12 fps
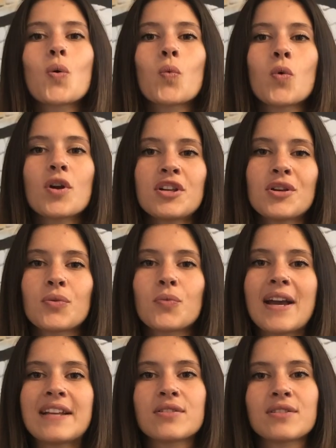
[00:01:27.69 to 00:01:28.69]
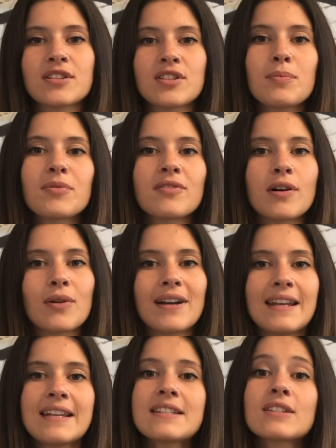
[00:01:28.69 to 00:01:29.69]
work your way to the top of our
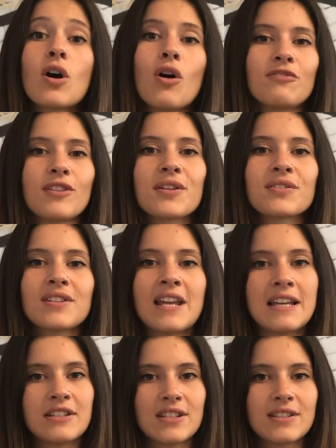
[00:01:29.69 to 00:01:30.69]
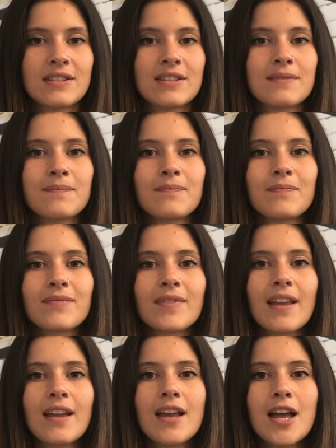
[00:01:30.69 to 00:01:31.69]
list of London agents.
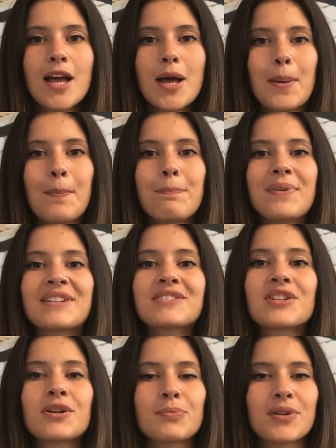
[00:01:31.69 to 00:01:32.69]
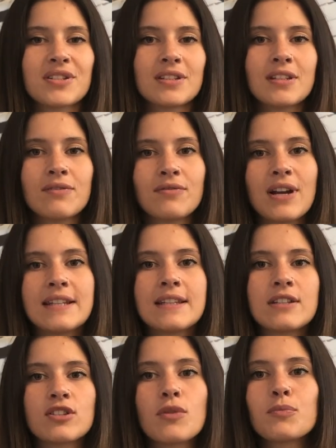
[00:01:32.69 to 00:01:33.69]
Build your positive
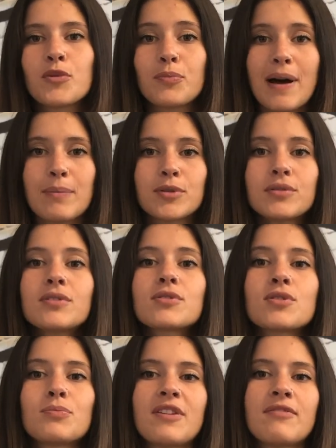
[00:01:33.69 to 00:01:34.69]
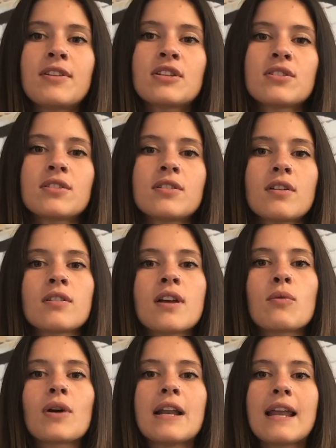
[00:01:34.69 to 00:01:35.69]
ratings on Movebubble to be featured on
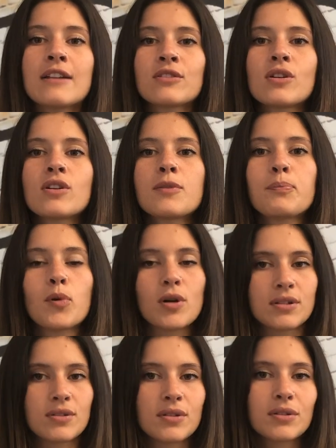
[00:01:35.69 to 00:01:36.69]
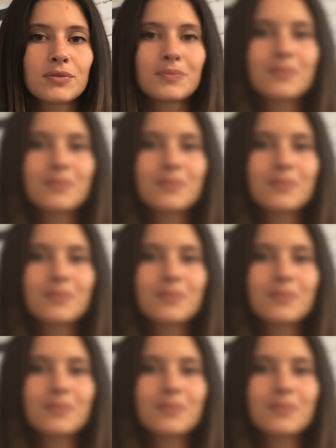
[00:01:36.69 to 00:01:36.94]
our landlord portal.